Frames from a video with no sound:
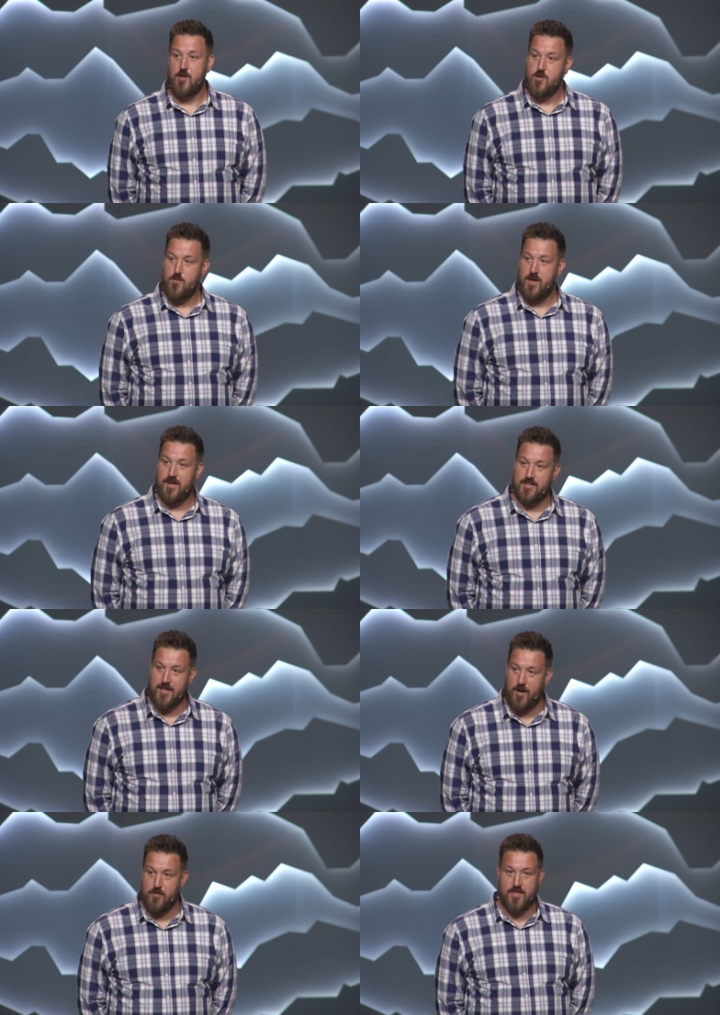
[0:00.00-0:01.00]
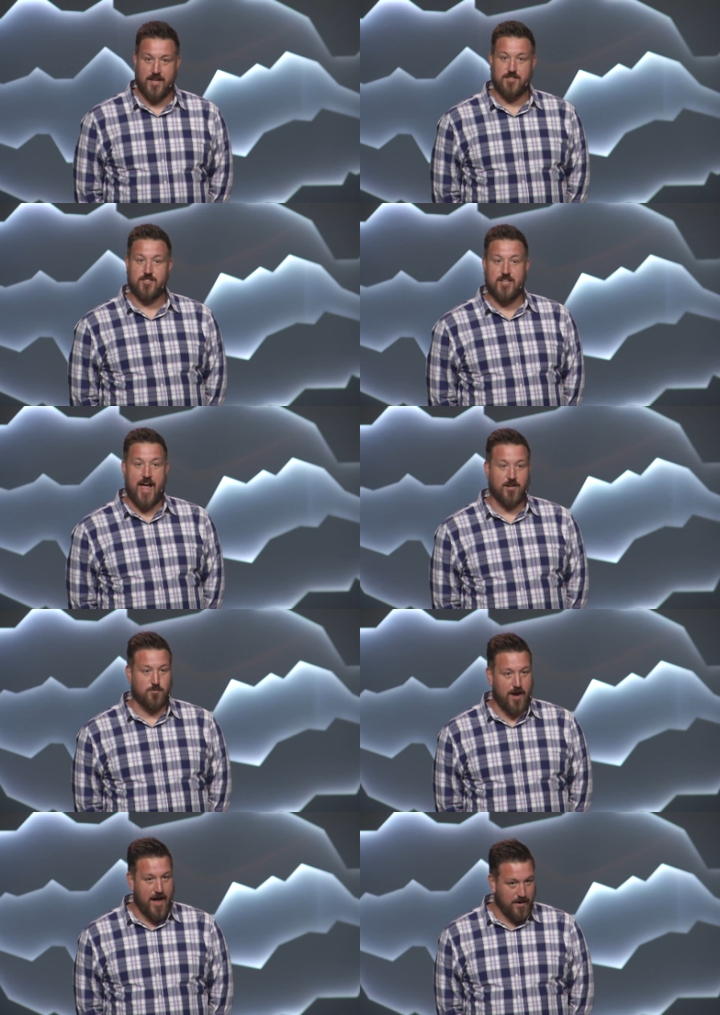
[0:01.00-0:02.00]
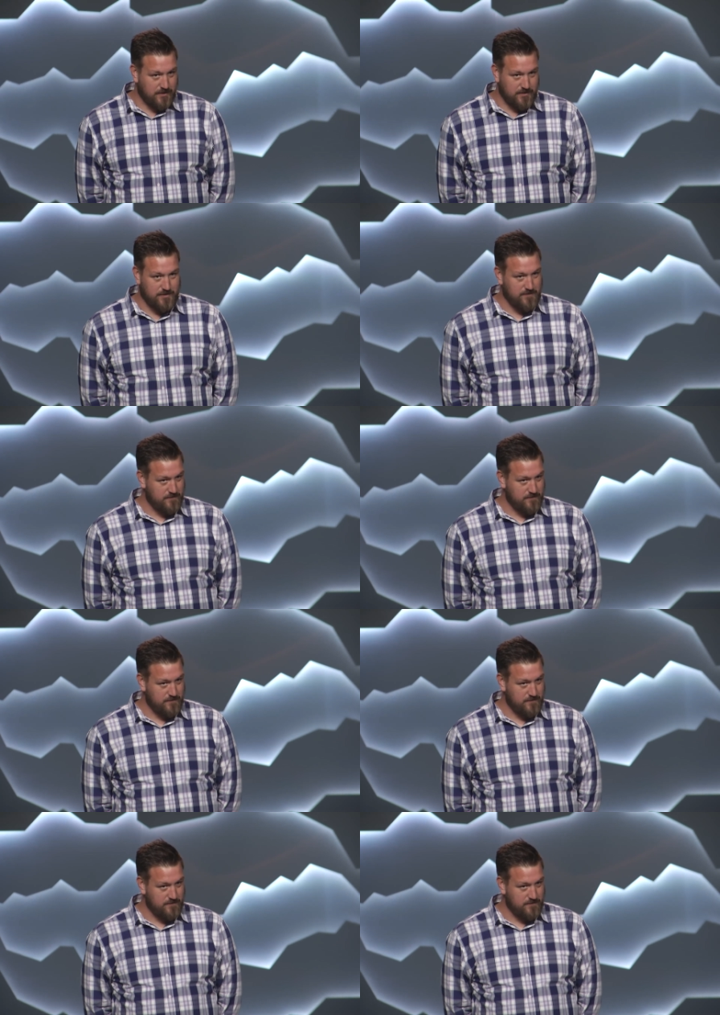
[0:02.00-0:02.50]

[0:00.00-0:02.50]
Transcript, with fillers: You mean to tell me that stacked rocks